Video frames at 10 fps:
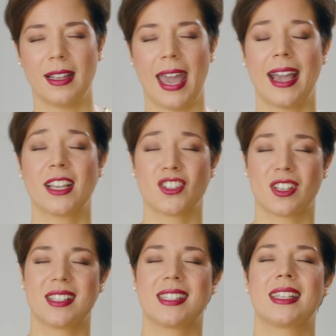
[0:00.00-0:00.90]

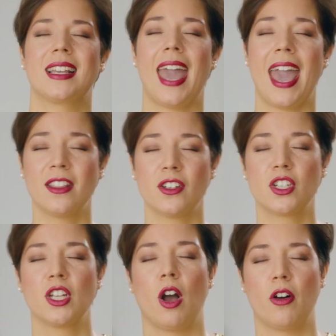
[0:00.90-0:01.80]
actions
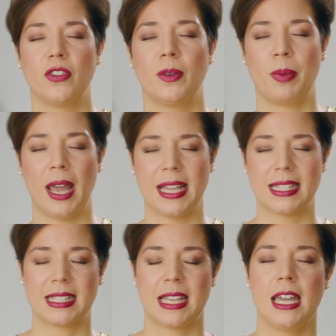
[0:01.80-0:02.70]
energy of the
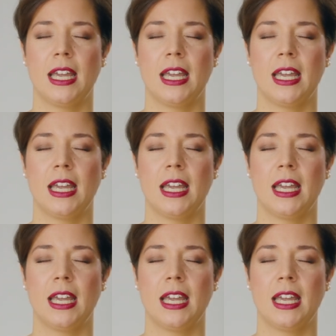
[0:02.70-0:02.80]
place.